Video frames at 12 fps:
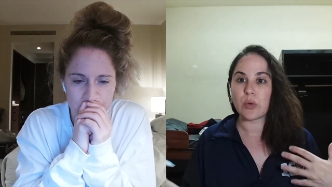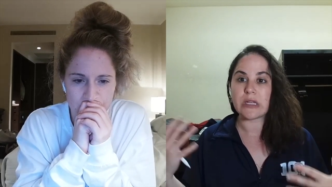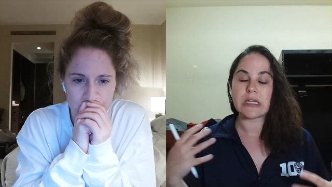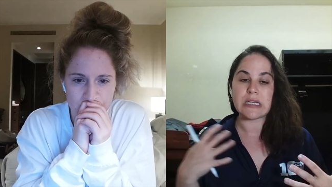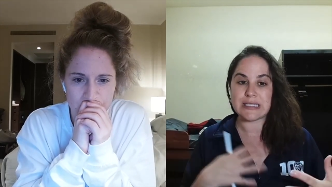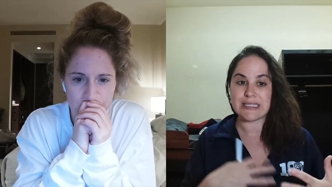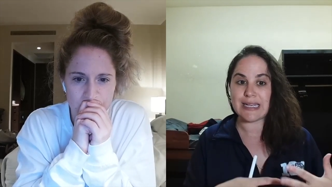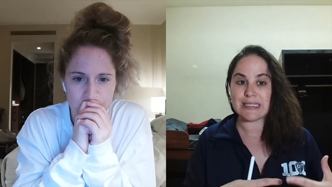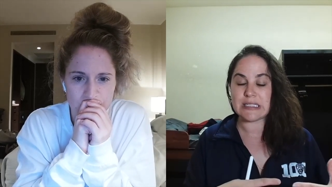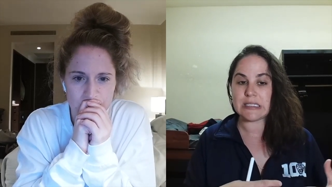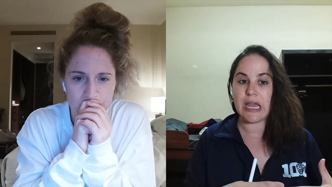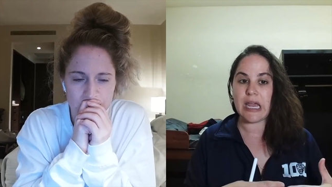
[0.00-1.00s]

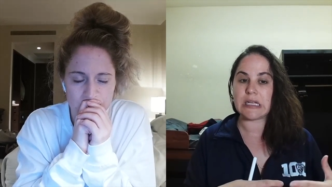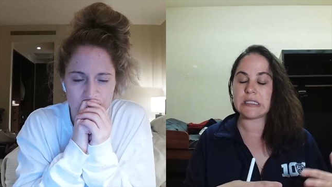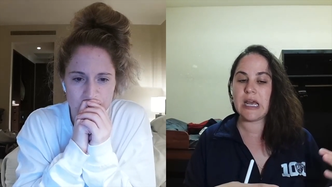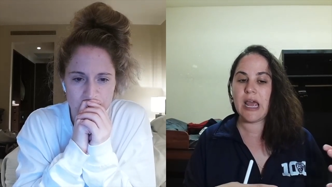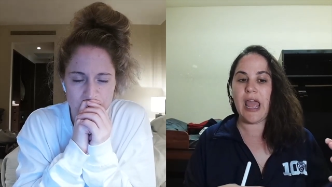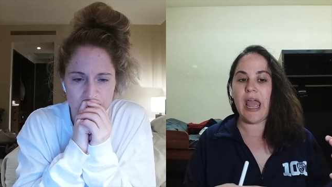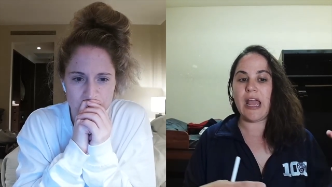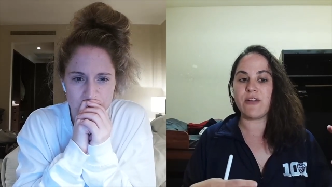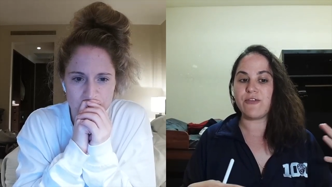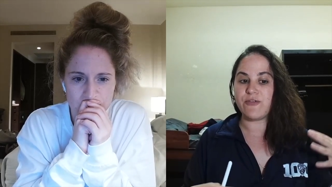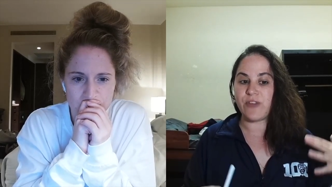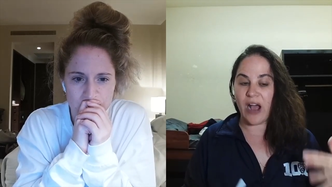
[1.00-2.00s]
Speaker 1: necessitate a
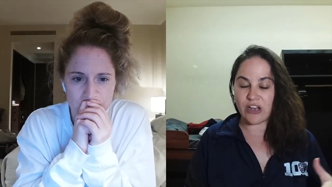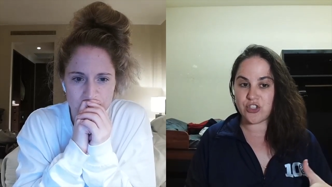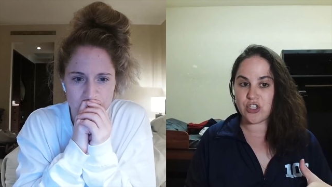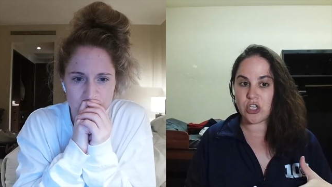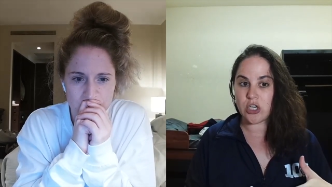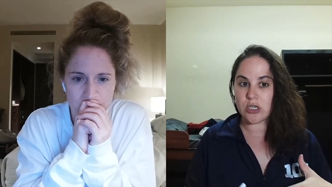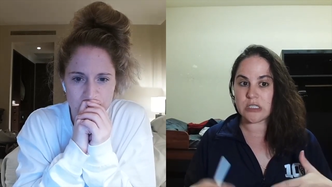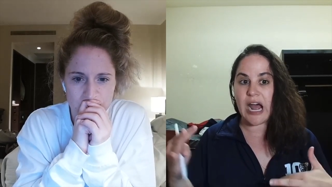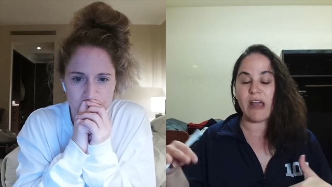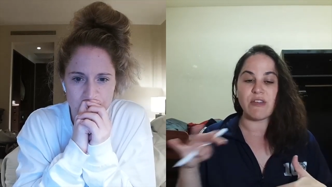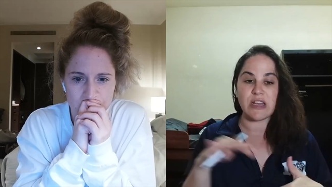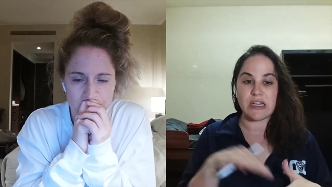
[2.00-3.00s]
faster dive
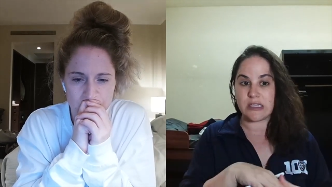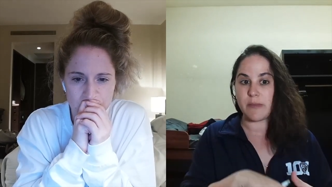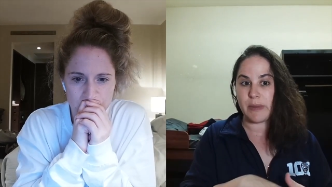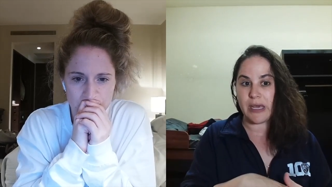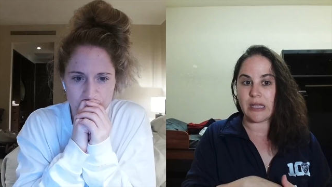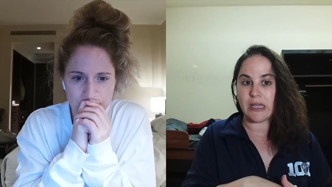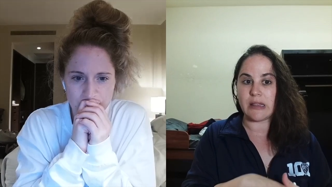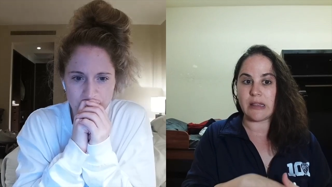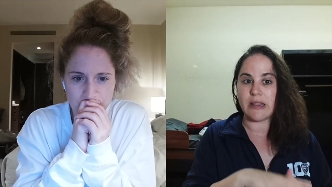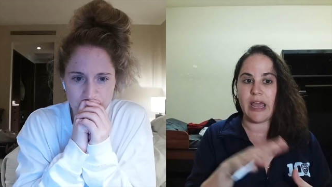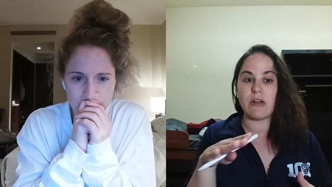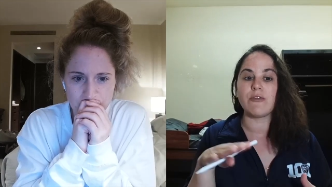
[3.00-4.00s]
into the pit lane
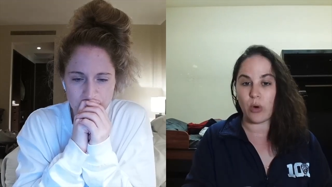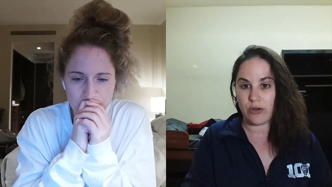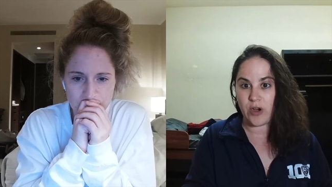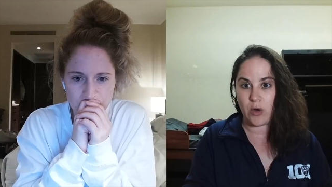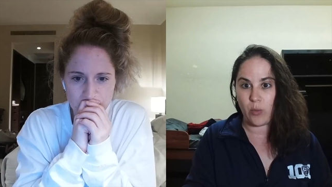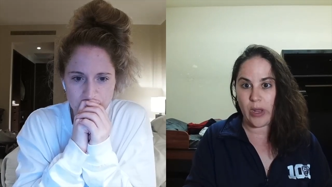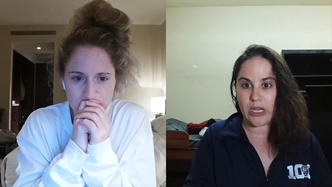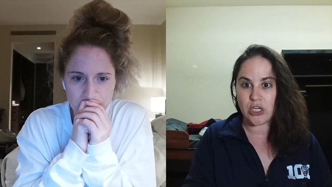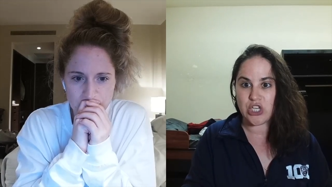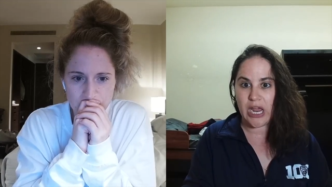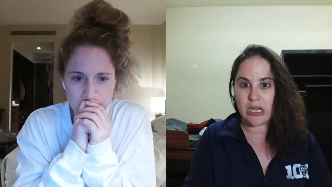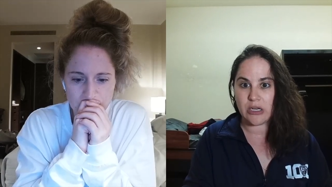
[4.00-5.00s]
for a front wing
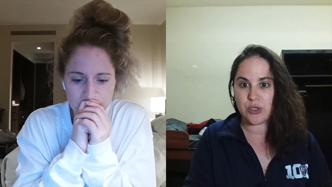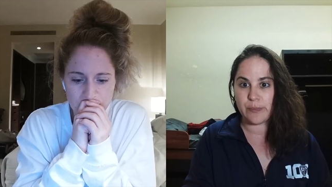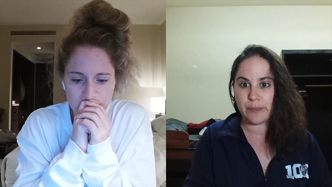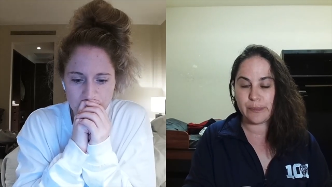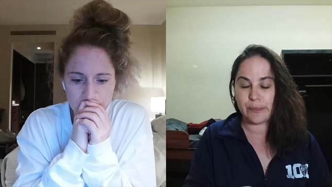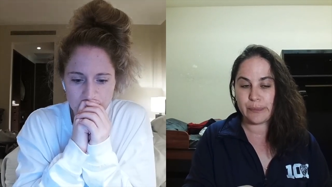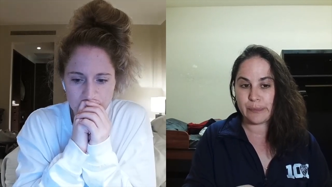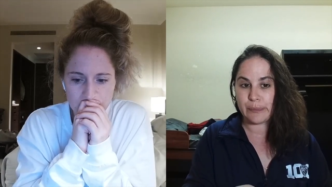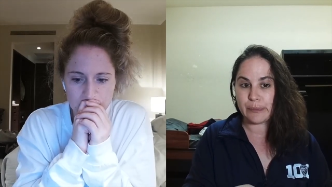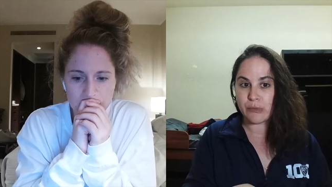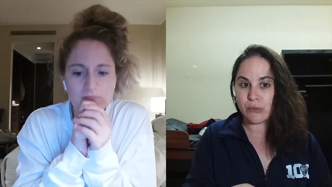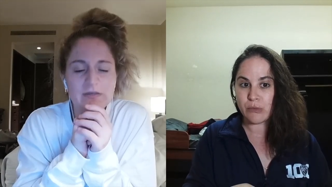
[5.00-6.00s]
change.
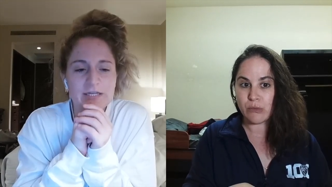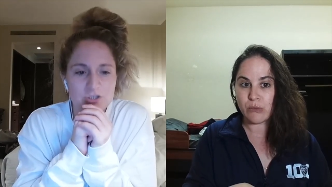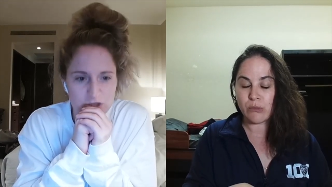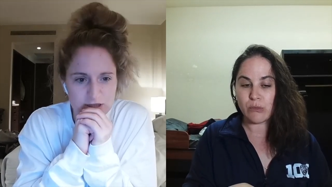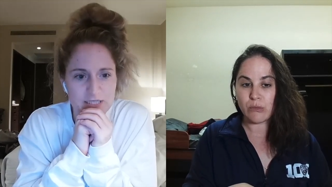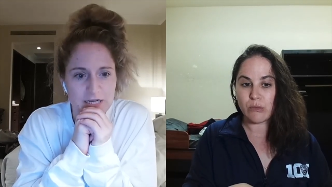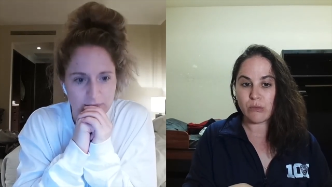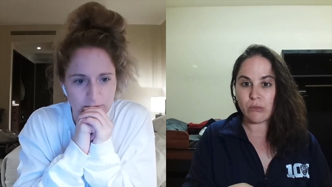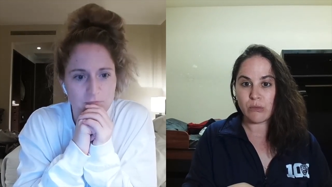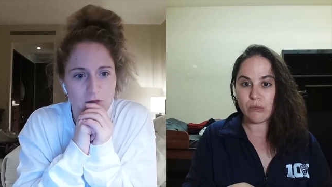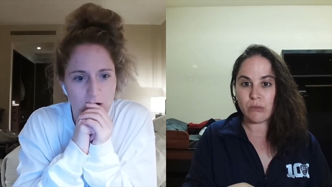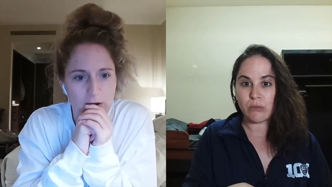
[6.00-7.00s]
Speaker 2: Interesting.
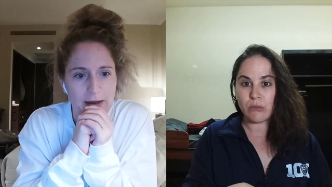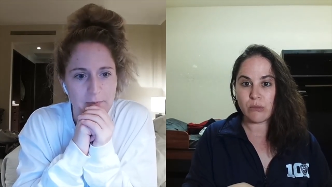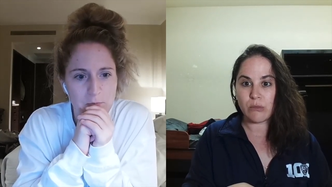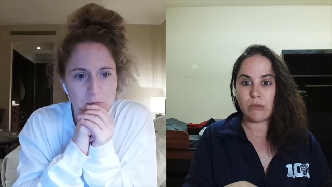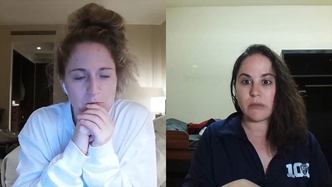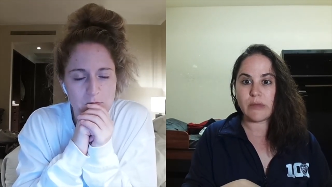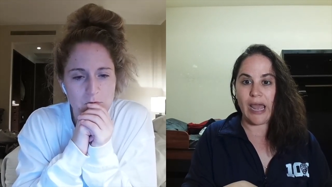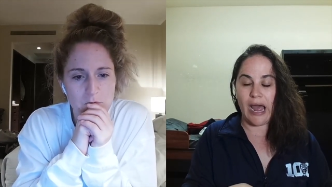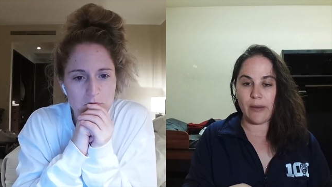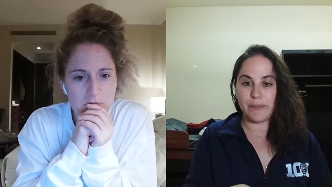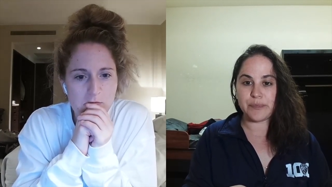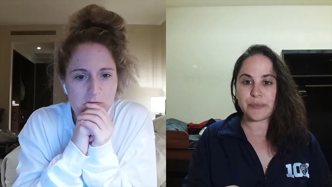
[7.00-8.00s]
Okay.
Speaker 1: Yeah.
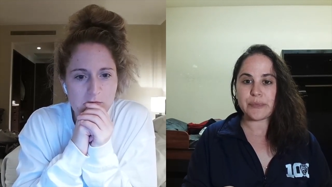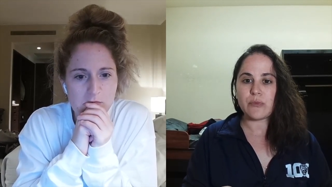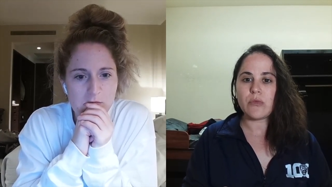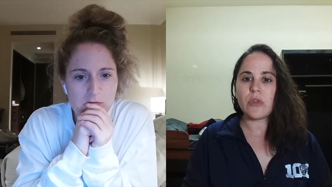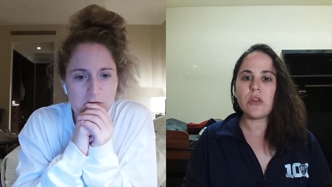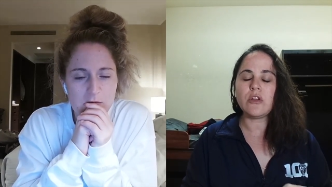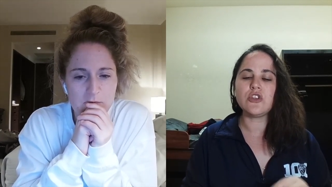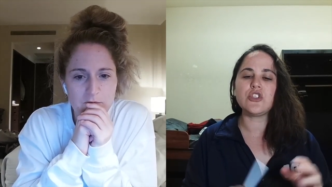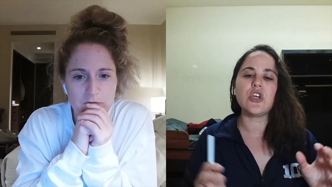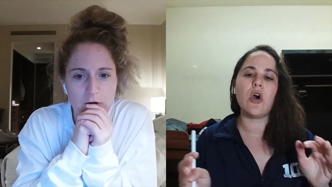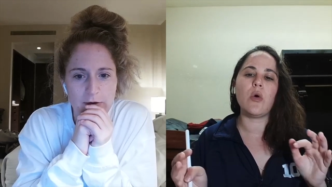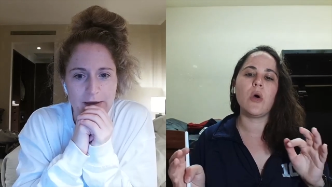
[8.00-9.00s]

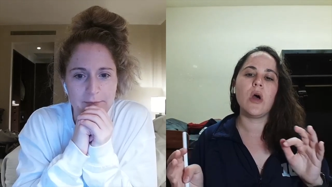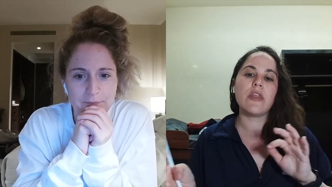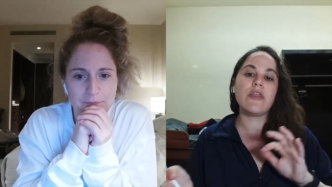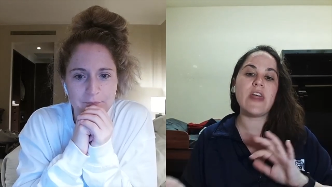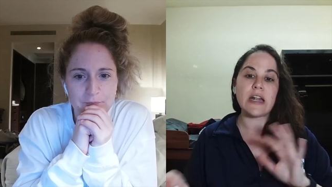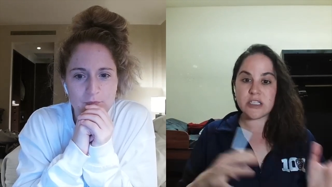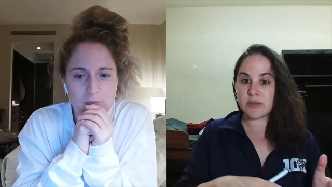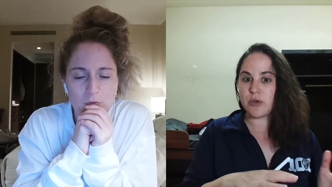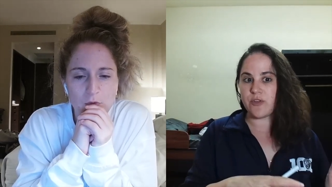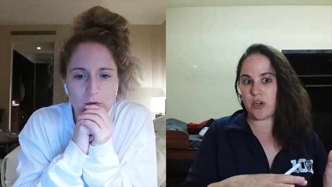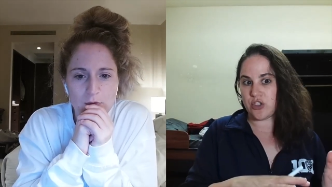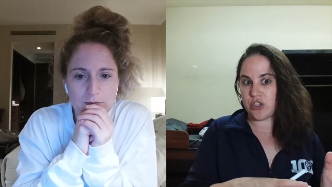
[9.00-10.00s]
So okay. then to move
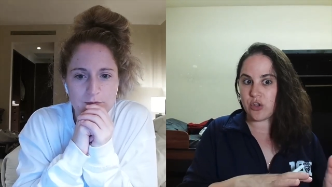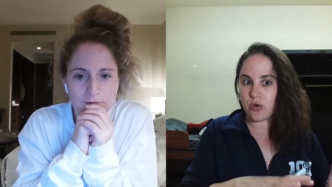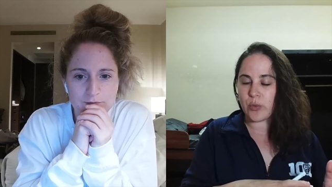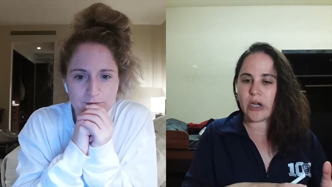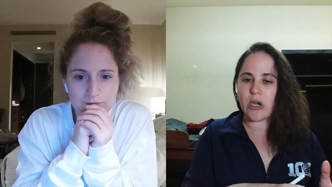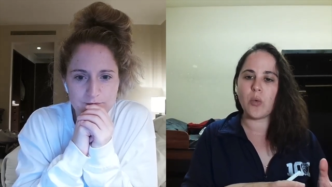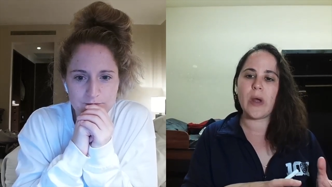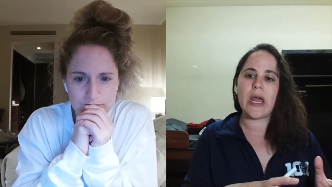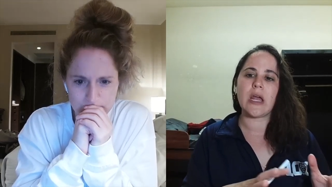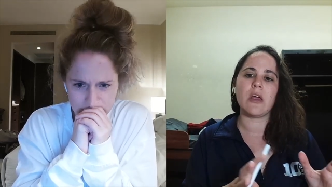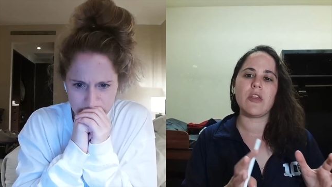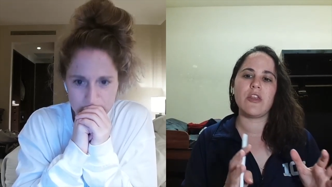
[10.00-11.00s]
on to the rear wing,
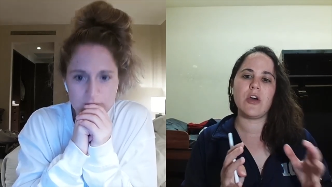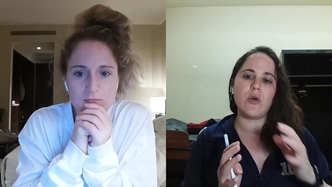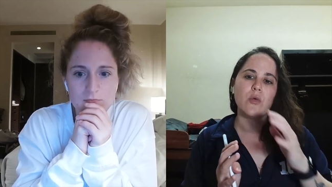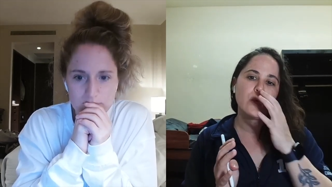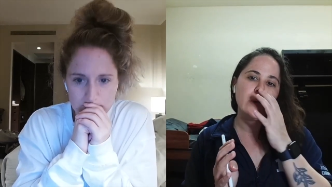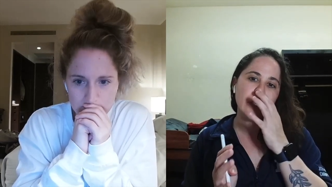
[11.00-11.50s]
the rear